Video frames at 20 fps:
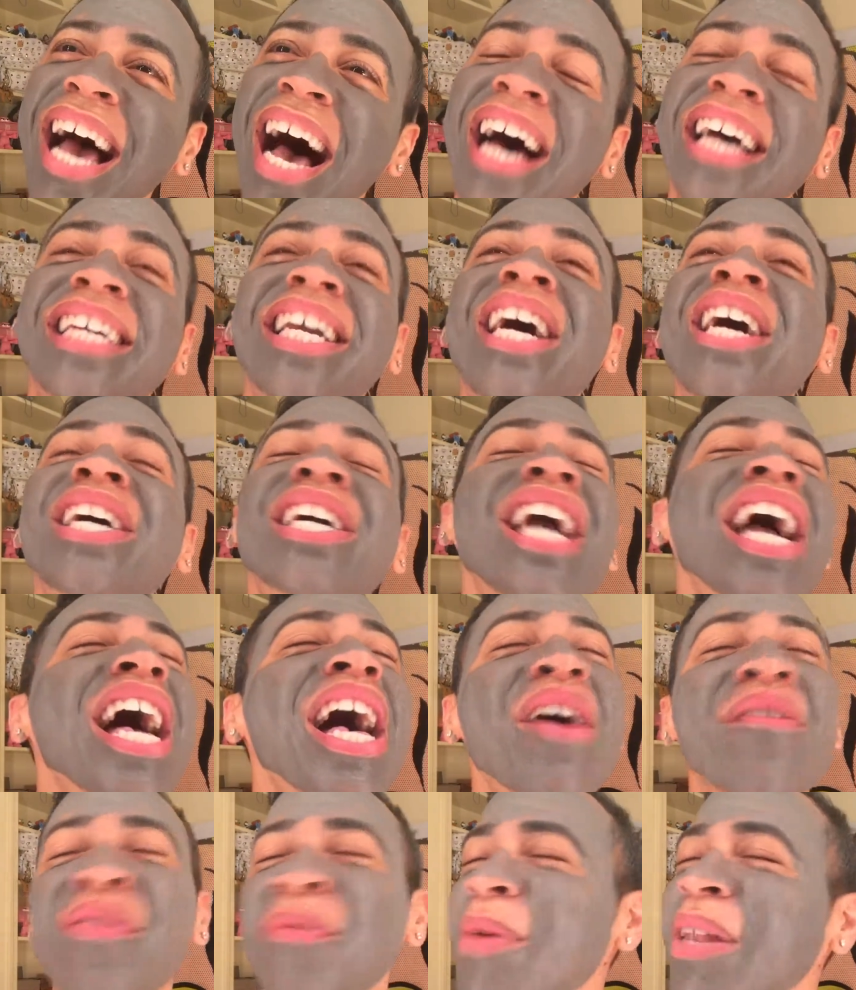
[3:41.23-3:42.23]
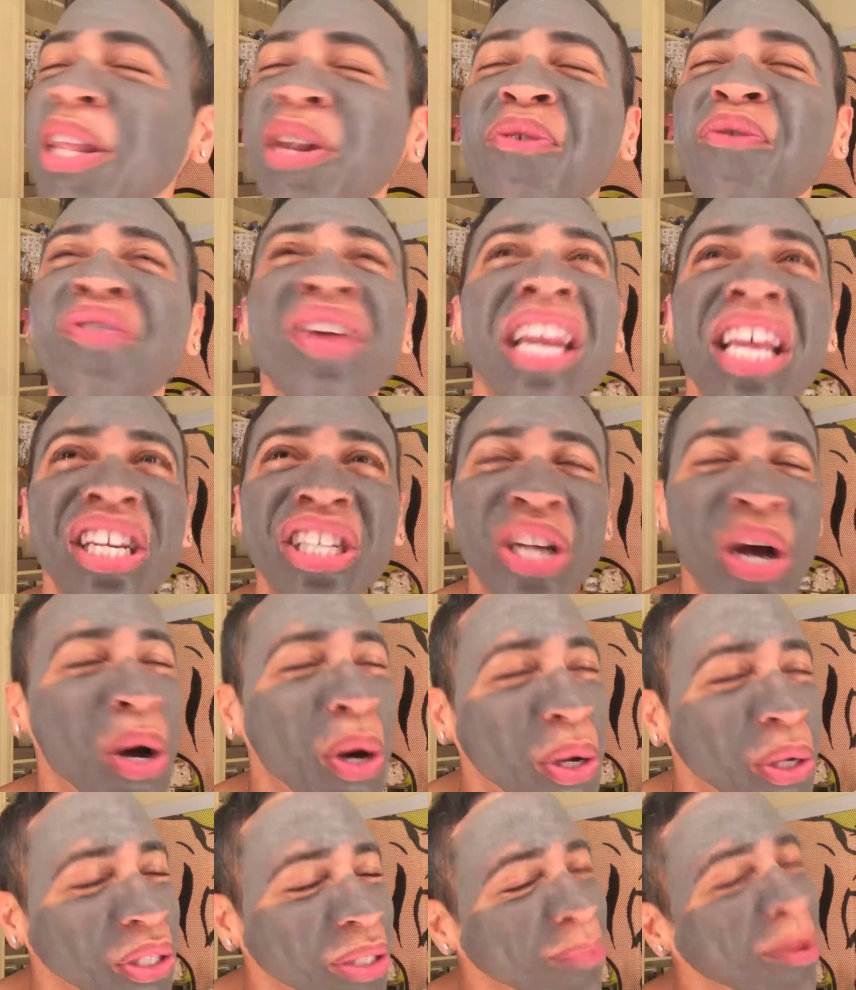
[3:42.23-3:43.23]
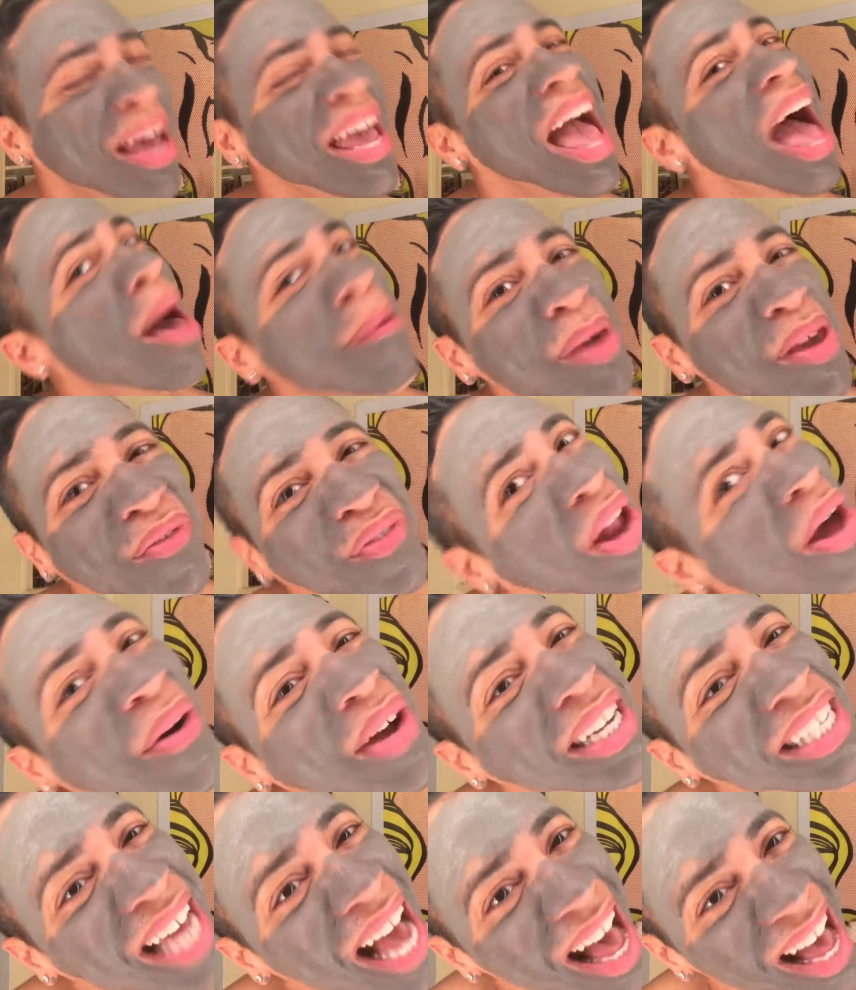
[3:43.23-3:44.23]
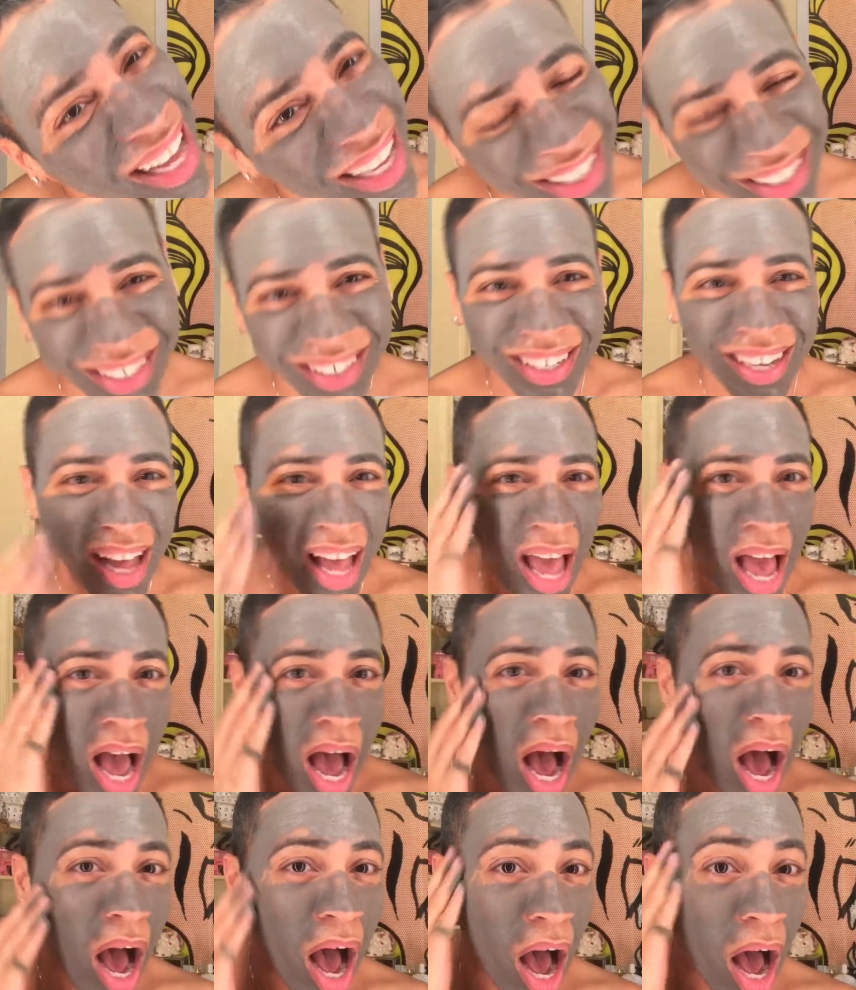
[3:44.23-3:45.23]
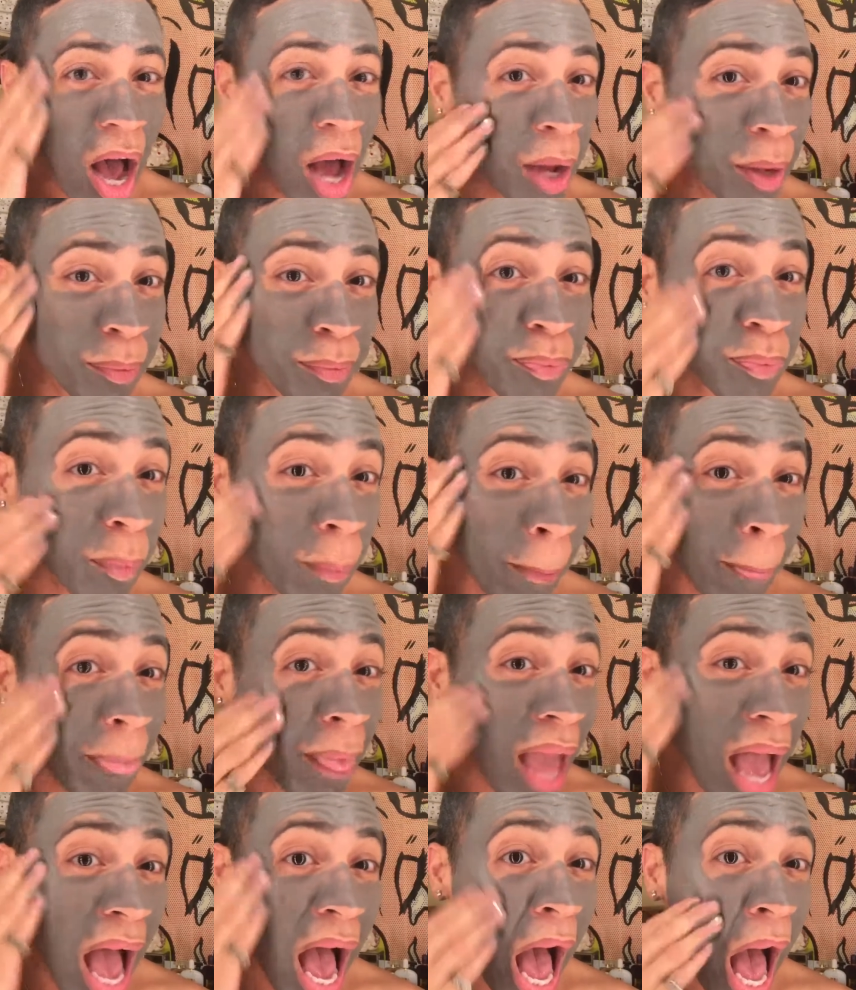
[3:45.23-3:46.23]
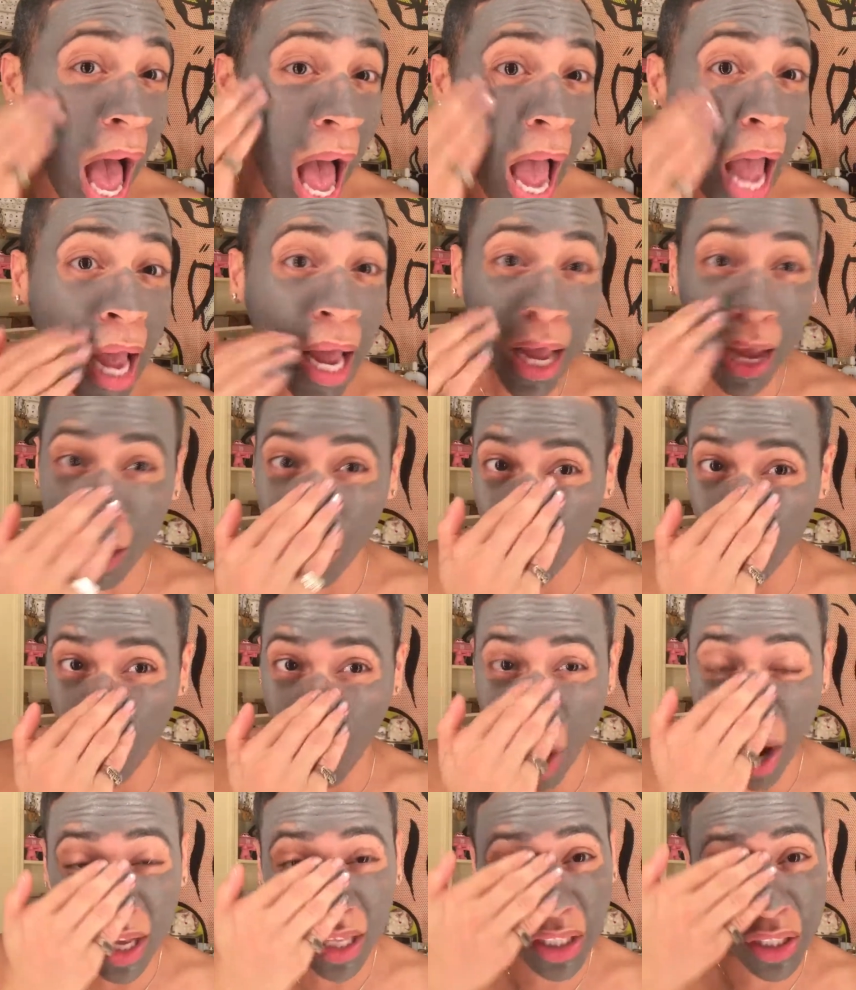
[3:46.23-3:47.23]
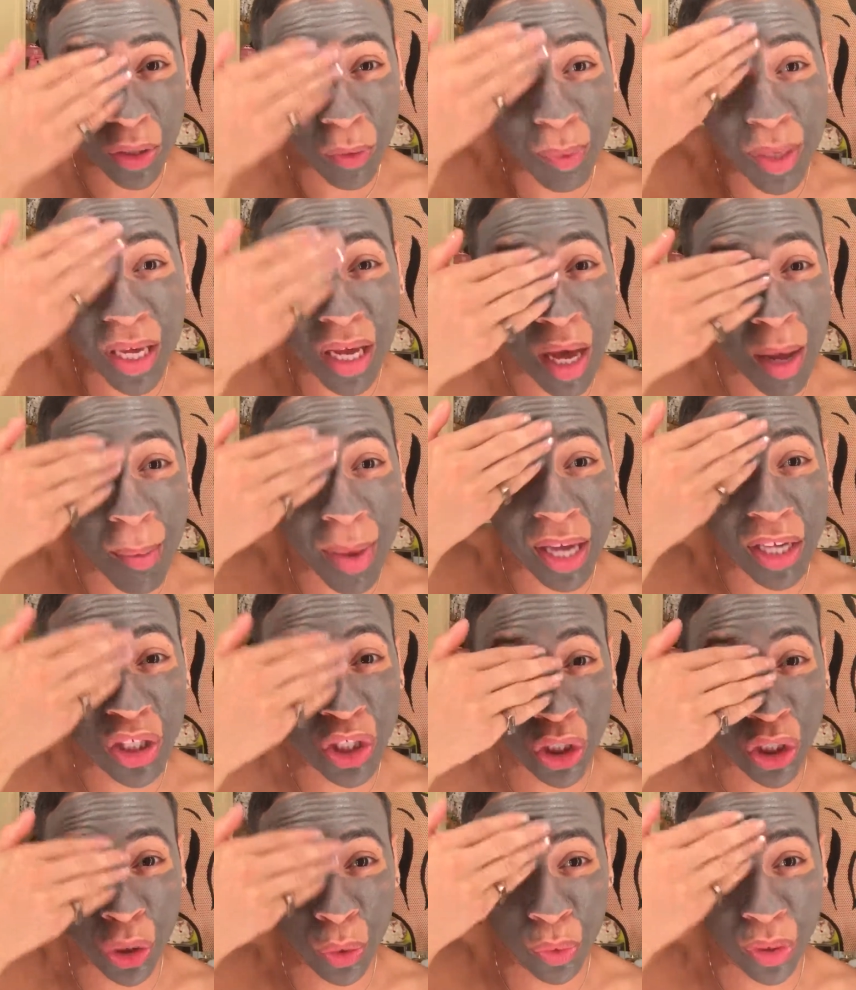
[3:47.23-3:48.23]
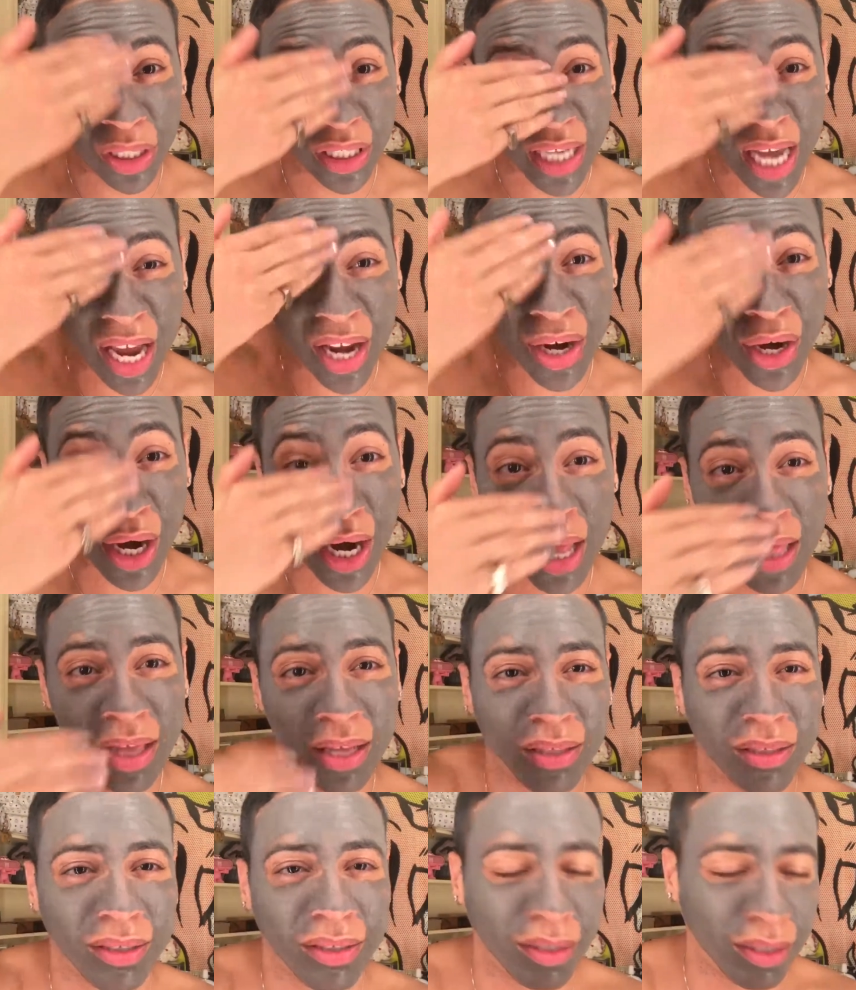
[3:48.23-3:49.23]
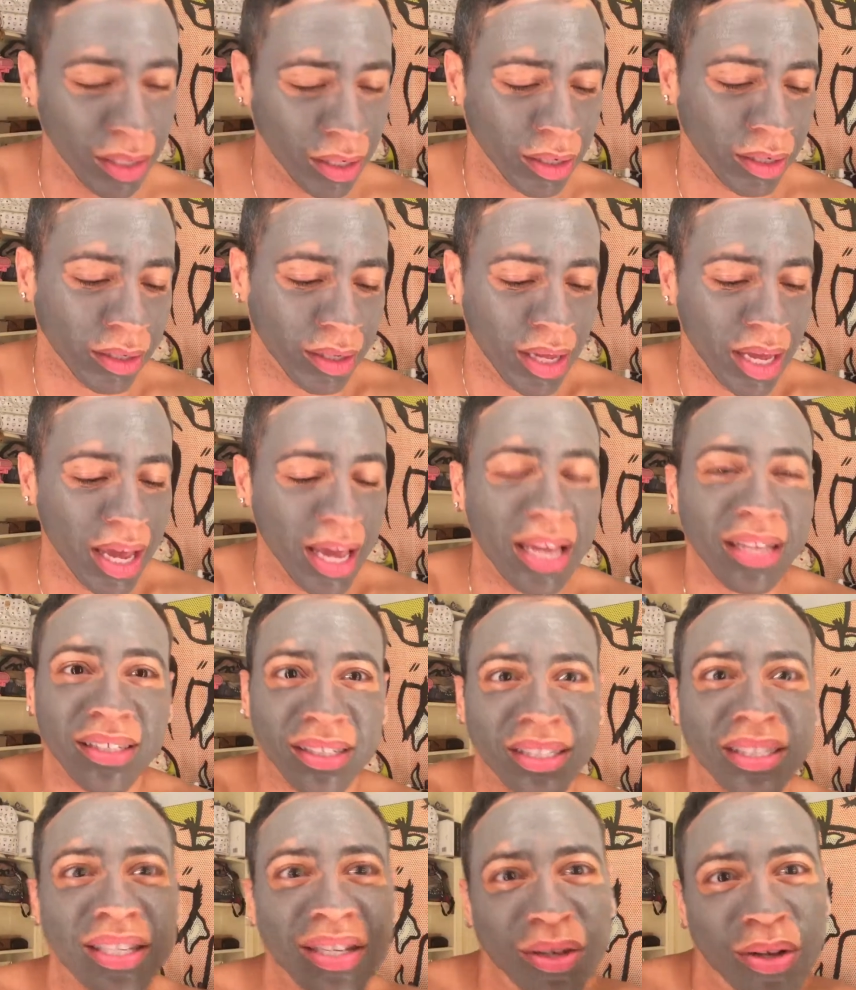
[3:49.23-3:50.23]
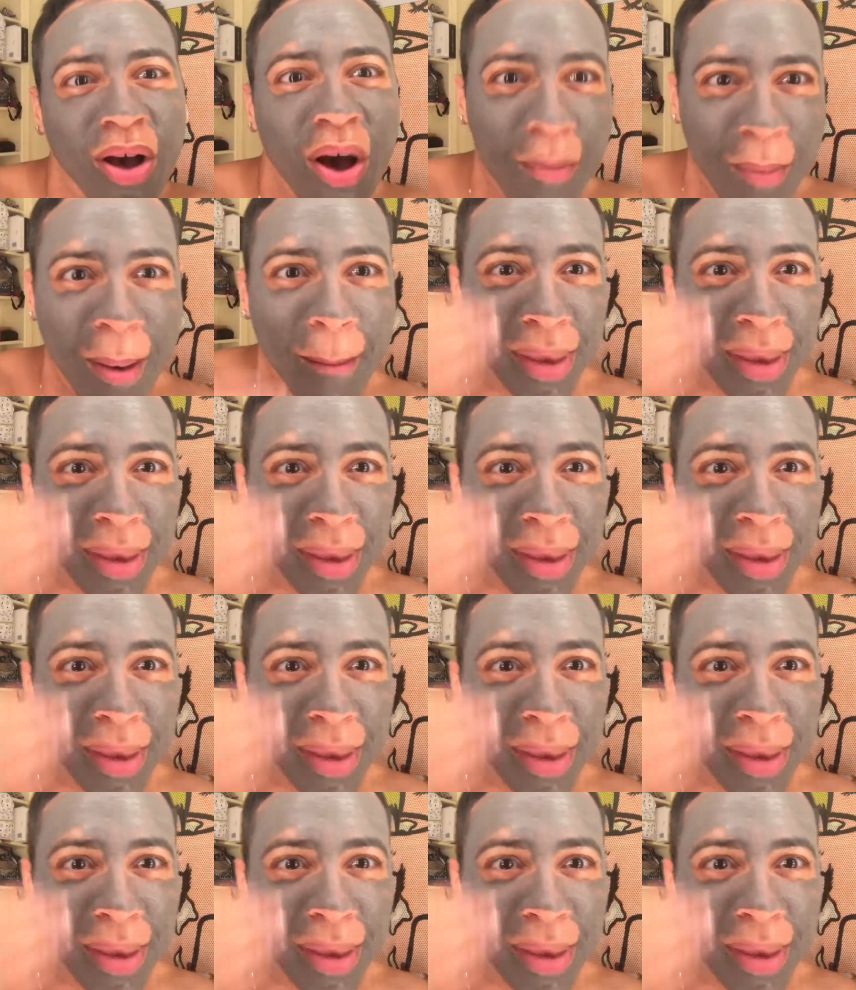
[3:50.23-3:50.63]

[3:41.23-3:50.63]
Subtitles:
a young girl from a little village called Miami, Florida, I wanted to become a shoe designer, and it's still on my